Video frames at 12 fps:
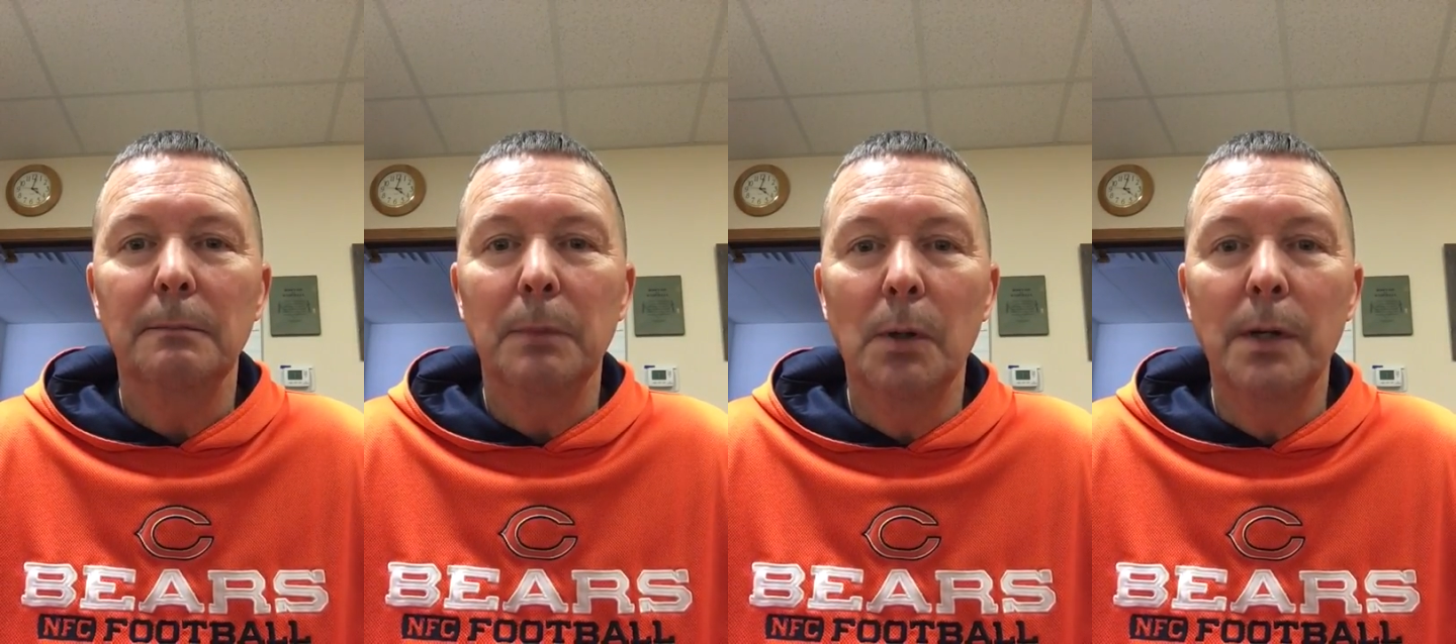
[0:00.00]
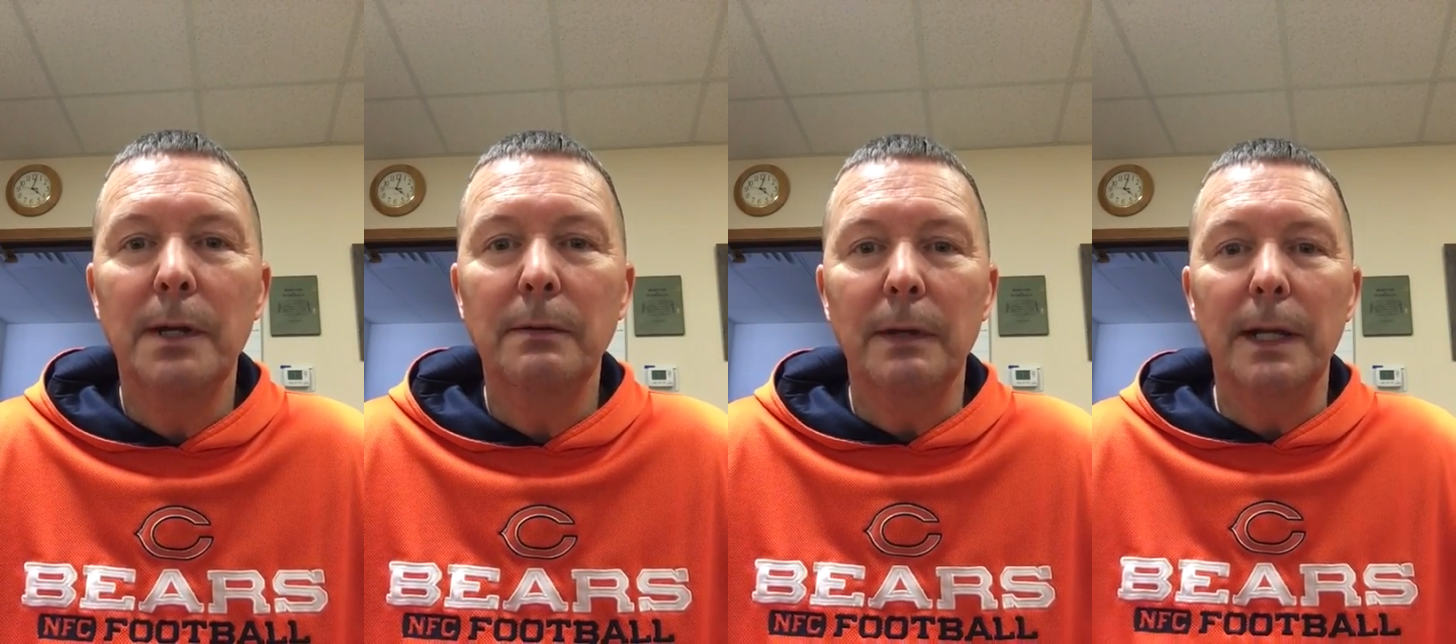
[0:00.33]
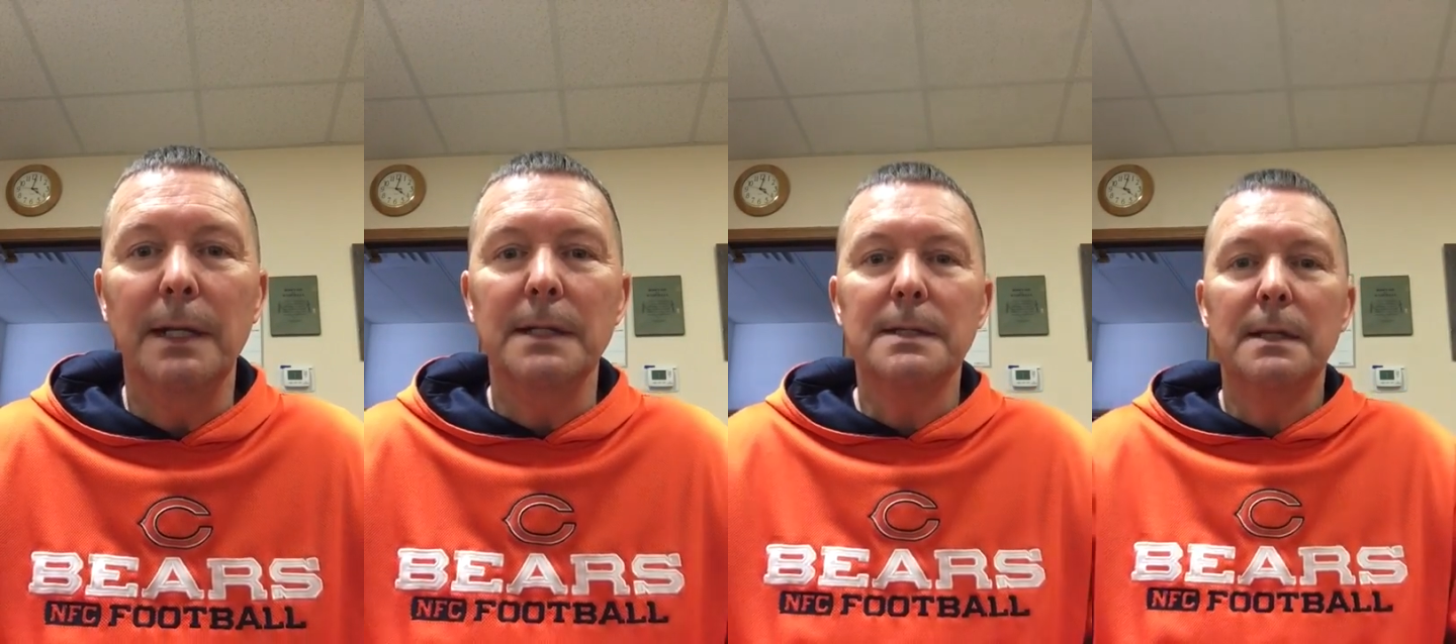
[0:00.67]
born and
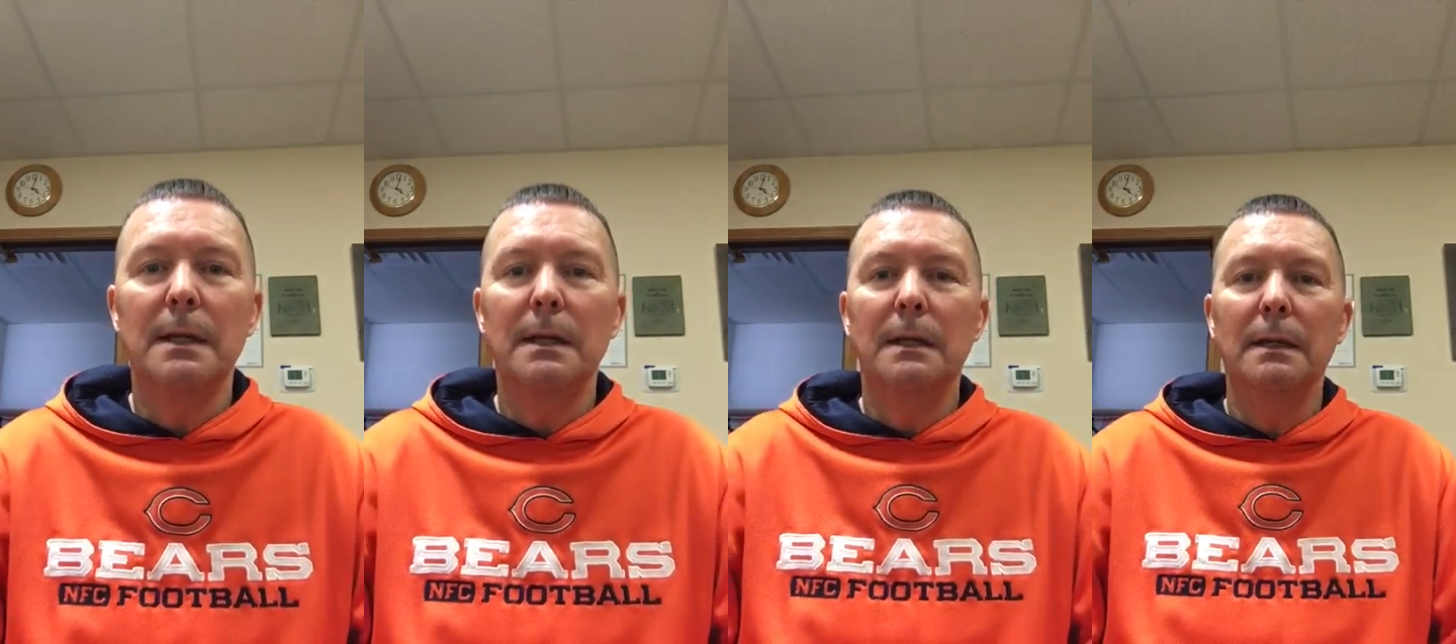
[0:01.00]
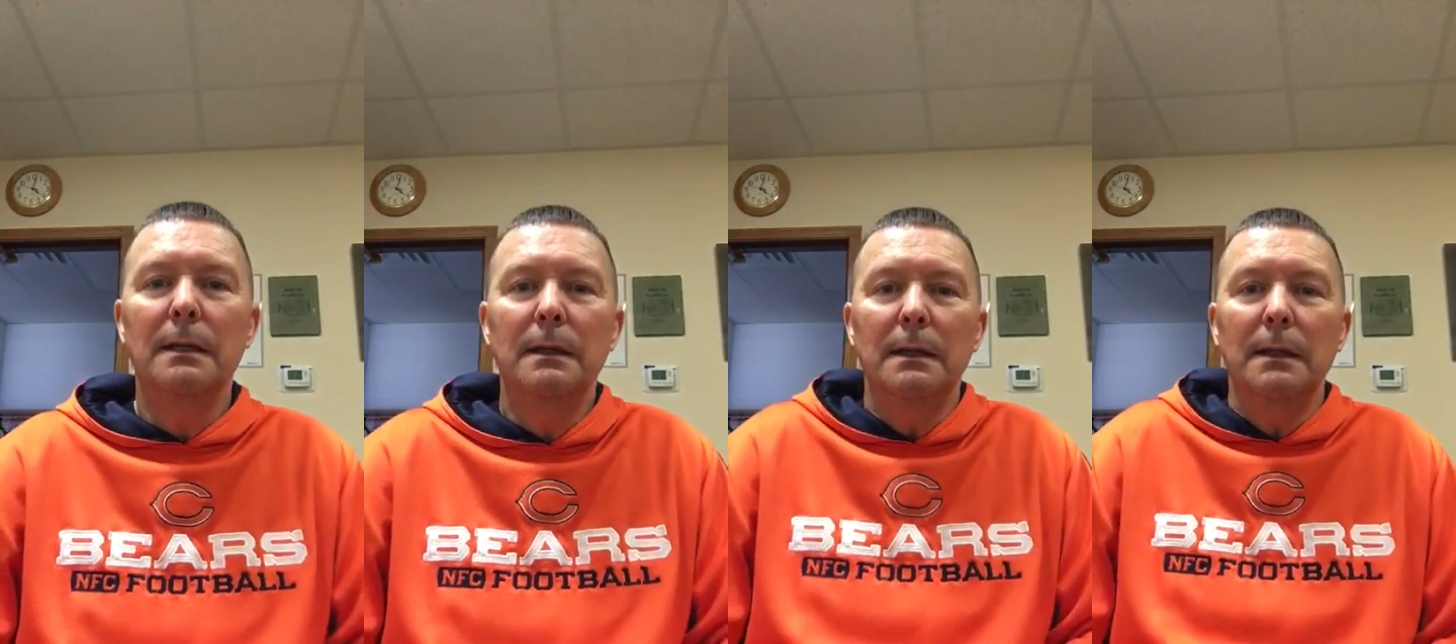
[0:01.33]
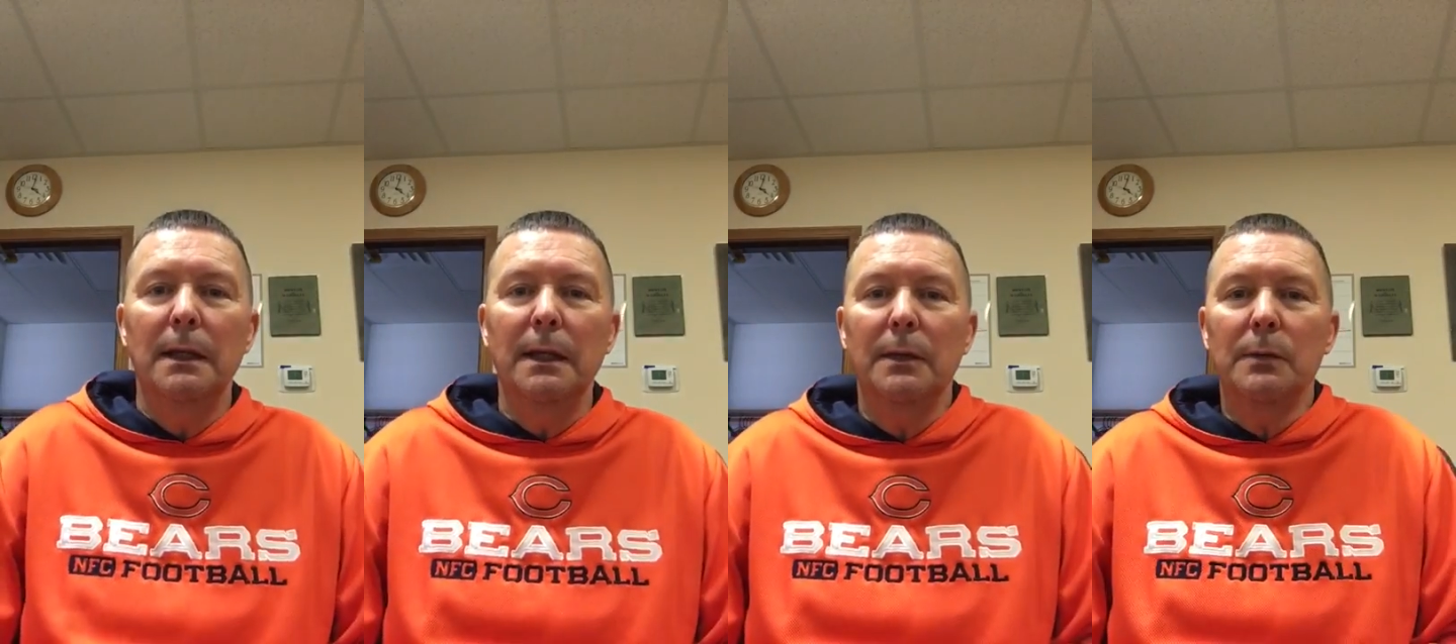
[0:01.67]
raised in
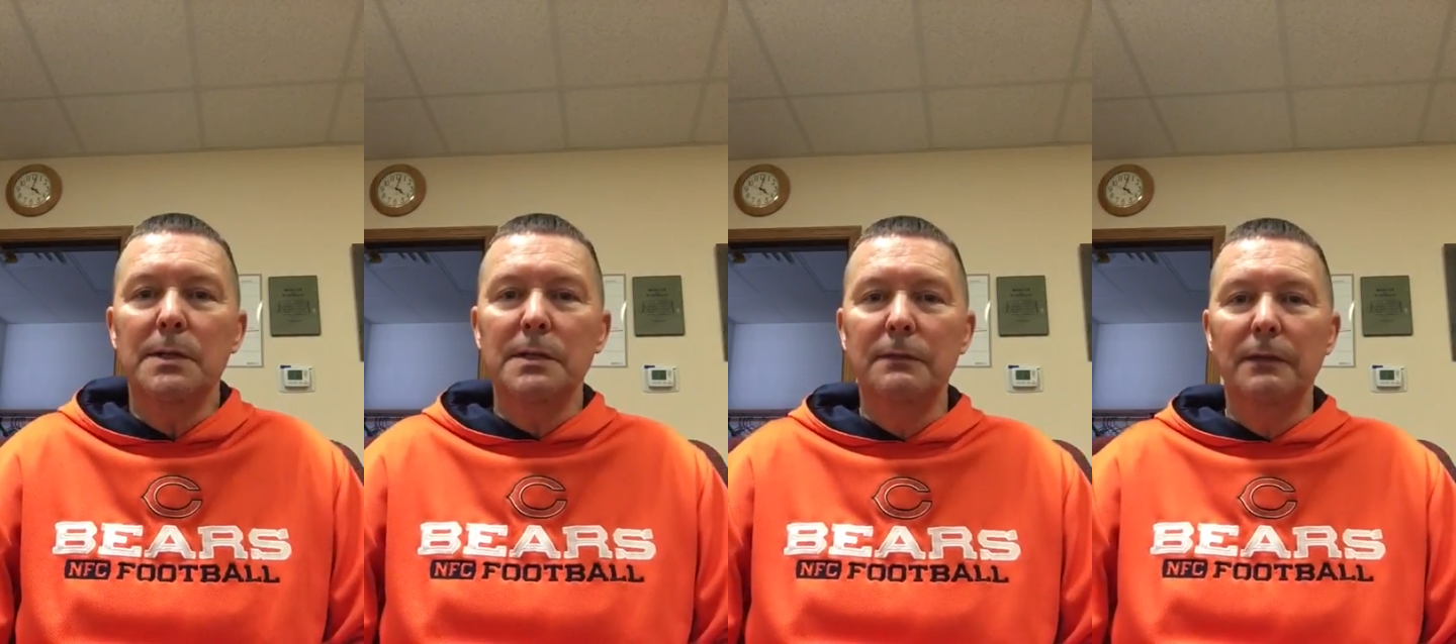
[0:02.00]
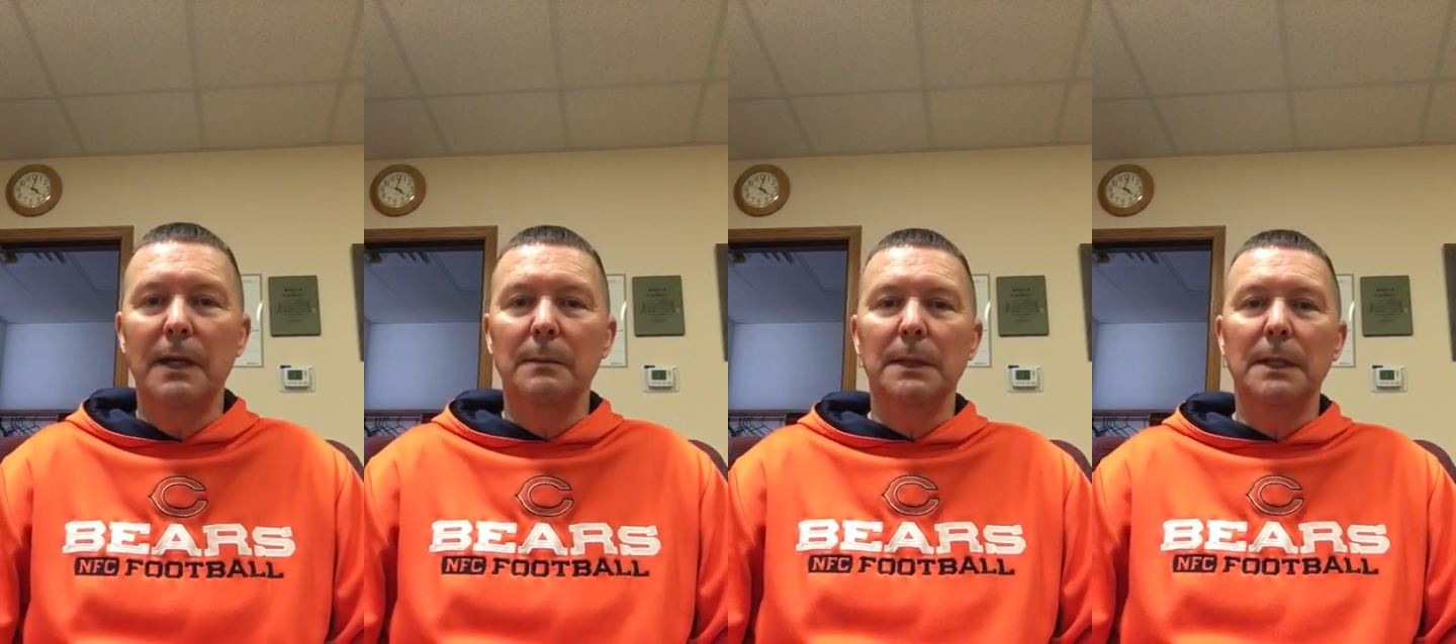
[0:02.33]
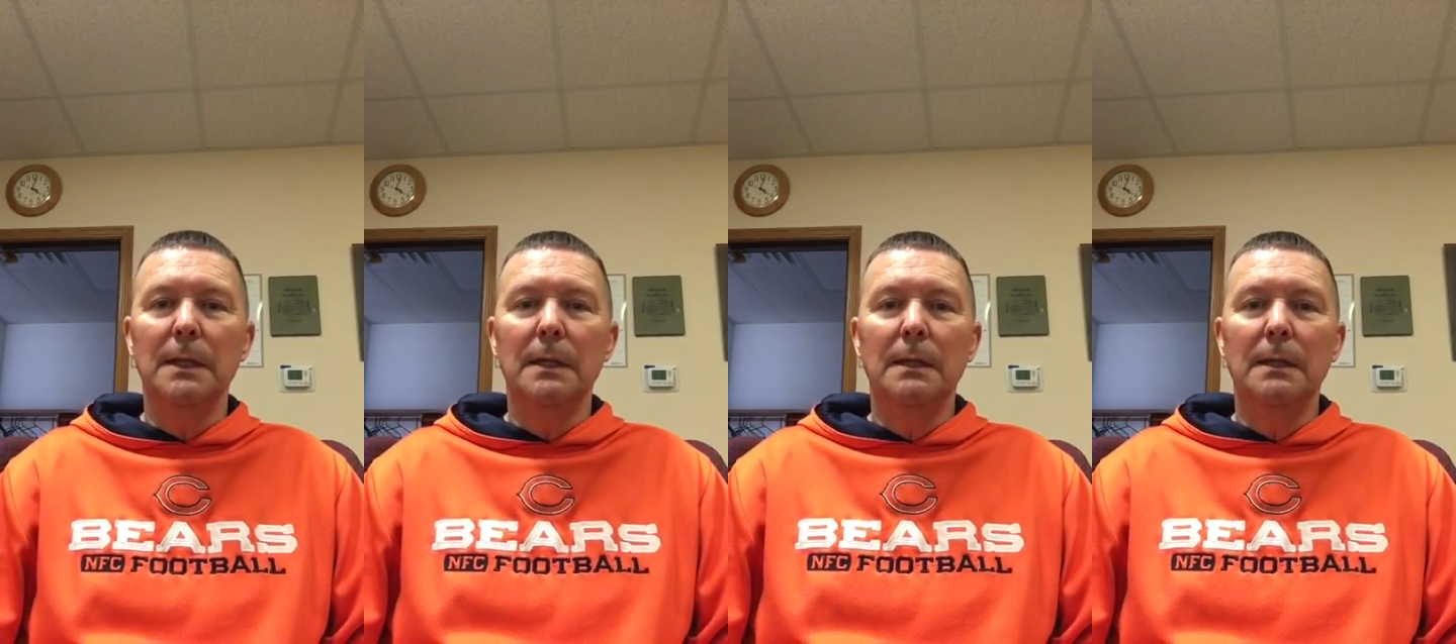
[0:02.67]
a Christian family,